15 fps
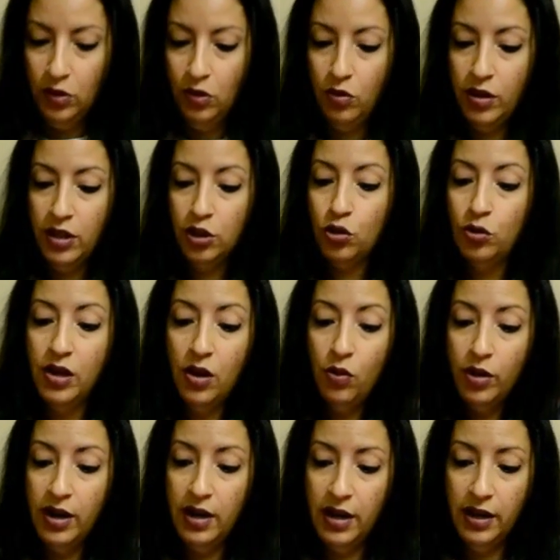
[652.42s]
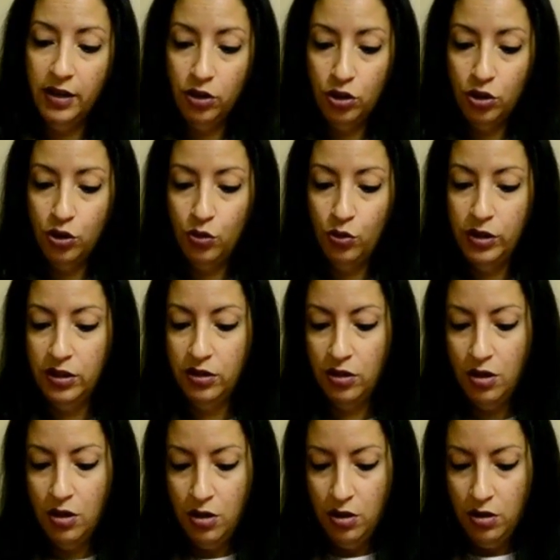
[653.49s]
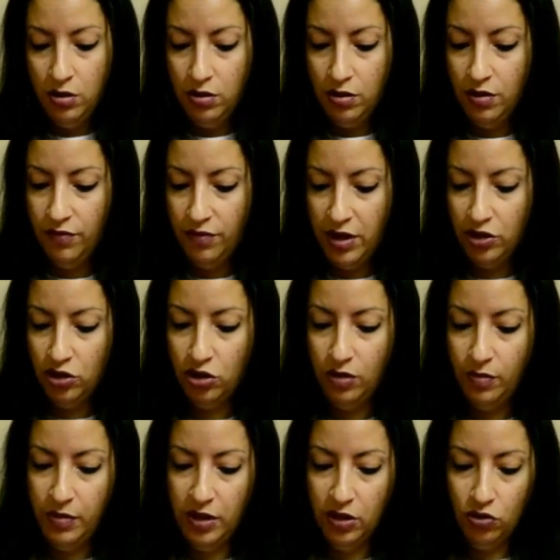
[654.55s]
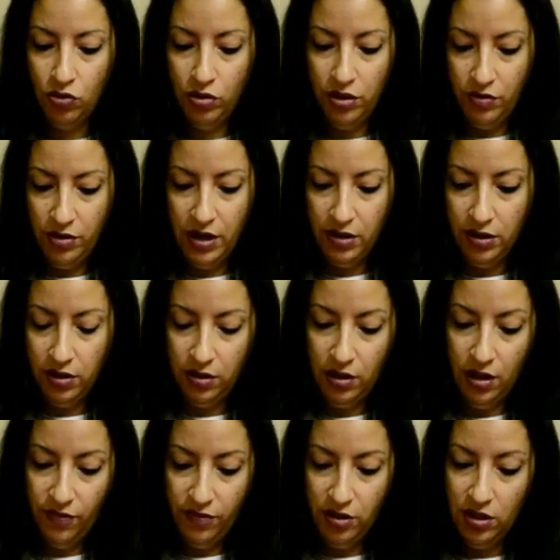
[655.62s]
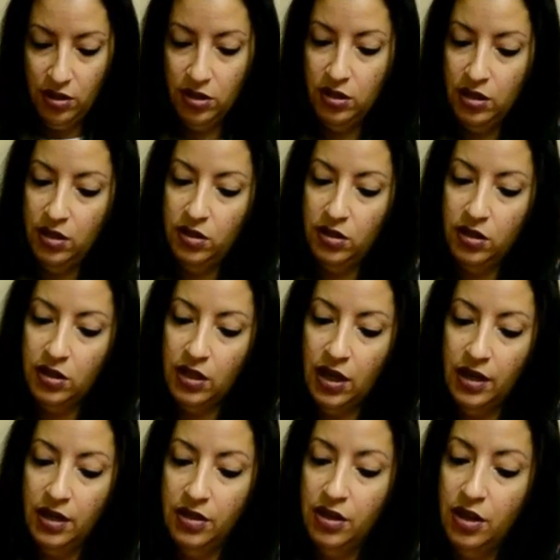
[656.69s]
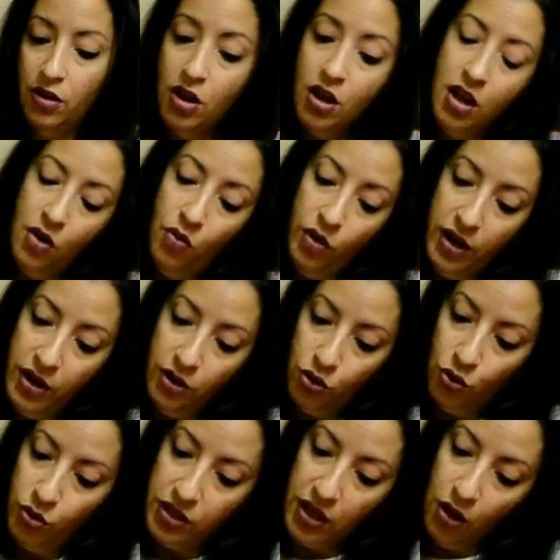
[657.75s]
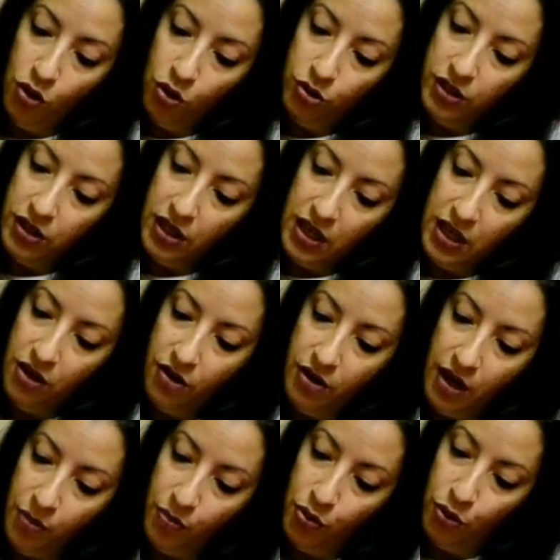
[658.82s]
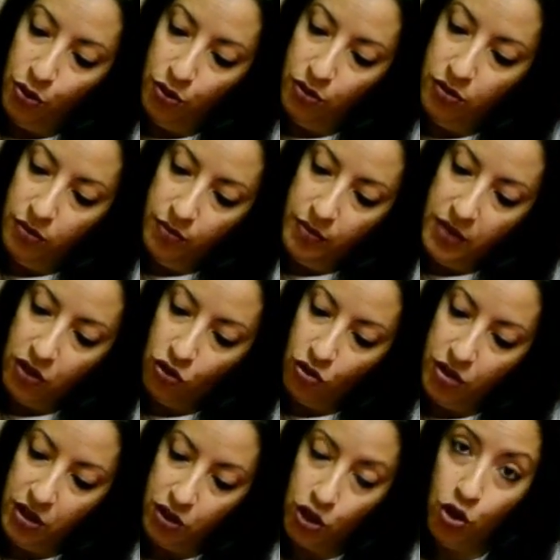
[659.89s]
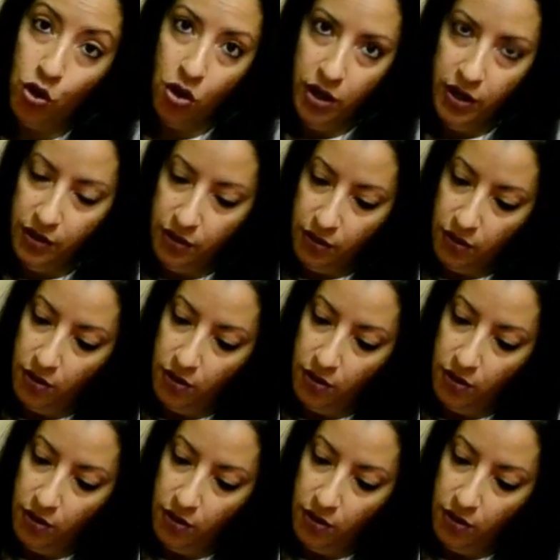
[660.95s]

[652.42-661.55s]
Okay, so now what I like to do is, you can arrange them, make sure they're nice, everything is nice and tight in there. What I do is I hold it here and I pull, make sure they're taut.